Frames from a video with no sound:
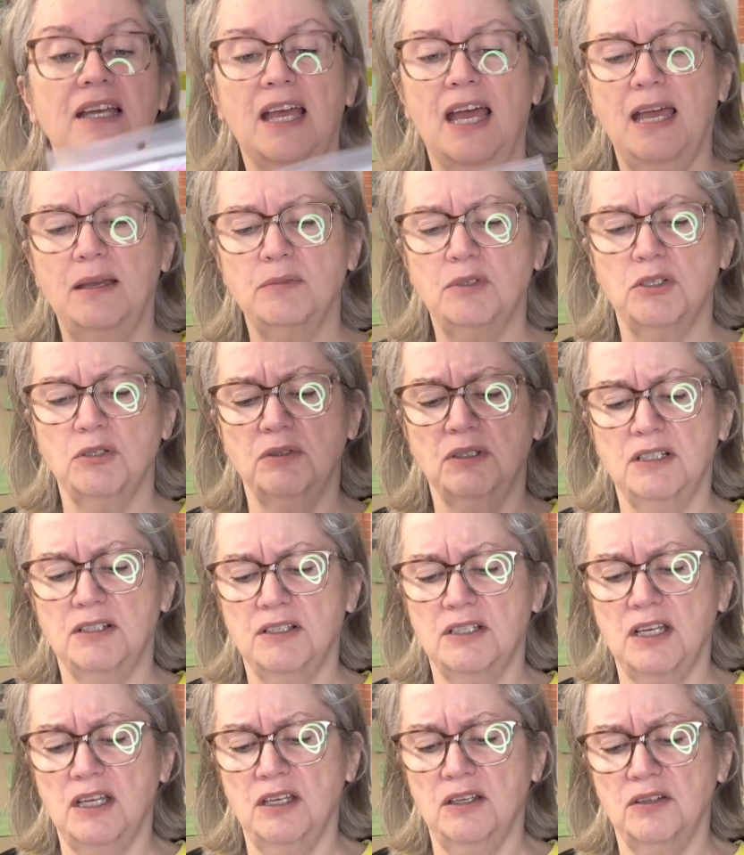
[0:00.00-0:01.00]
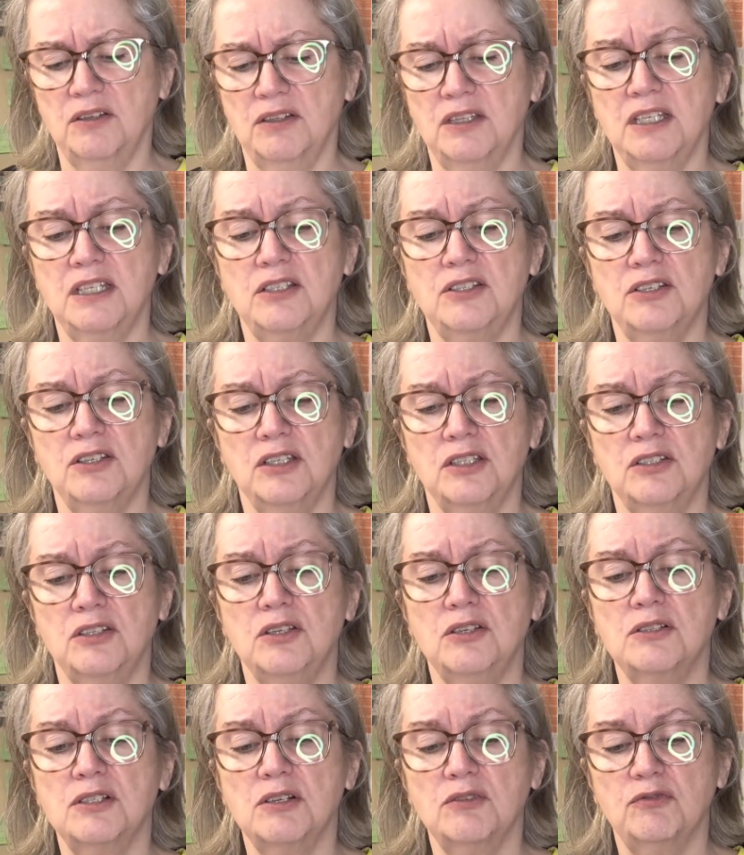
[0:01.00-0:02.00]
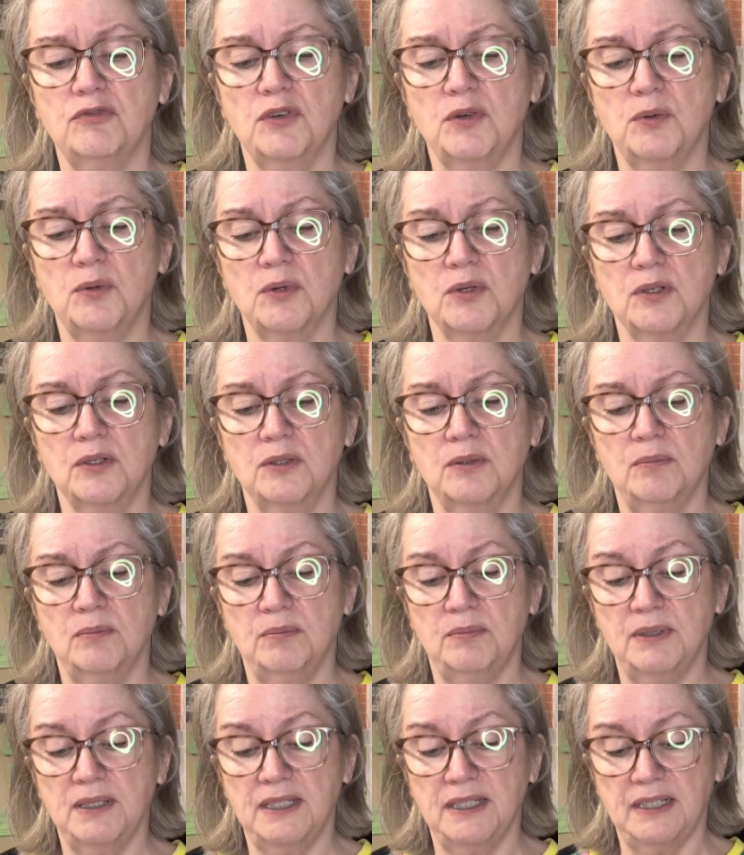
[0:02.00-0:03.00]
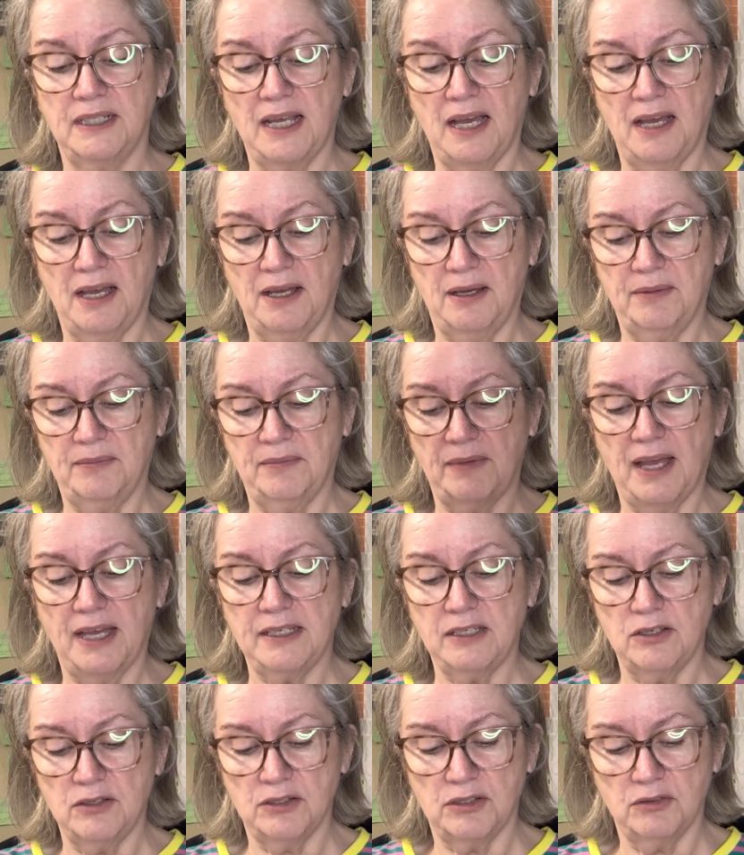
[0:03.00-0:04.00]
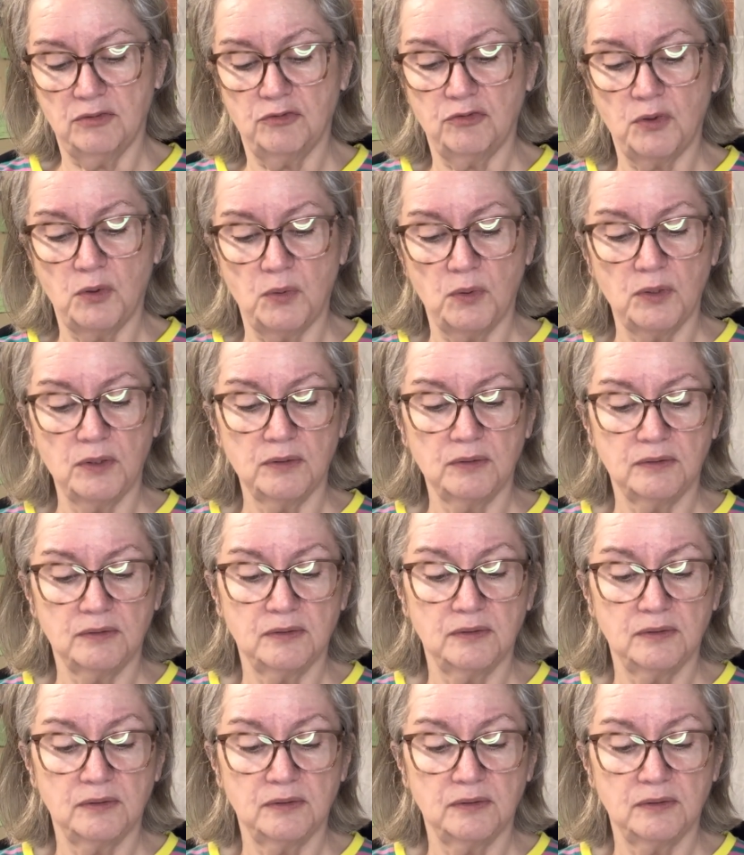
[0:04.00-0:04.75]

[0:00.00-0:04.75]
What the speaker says: I'm sure there's other things you can use it for, but I use it for